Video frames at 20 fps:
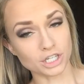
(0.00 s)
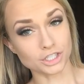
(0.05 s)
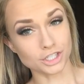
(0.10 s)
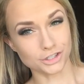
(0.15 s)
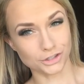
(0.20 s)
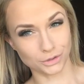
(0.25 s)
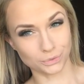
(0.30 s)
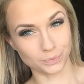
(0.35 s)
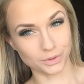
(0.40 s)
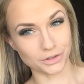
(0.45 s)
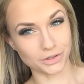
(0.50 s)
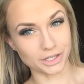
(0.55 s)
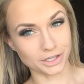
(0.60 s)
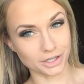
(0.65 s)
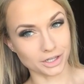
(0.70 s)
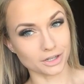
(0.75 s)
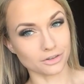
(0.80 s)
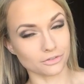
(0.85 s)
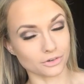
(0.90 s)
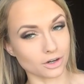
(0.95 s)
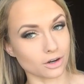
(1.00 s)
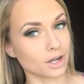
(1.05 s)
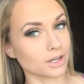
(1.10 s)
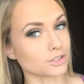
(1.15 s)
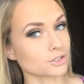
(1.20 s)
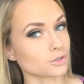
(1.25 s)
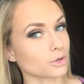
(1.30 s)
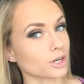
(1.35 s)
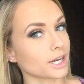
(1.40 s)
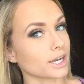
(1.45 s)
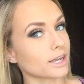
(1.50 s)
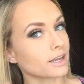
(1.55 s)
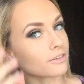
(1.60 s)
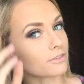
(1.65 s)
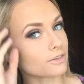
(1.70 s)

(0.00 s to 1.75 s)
brushes are really good for contouring.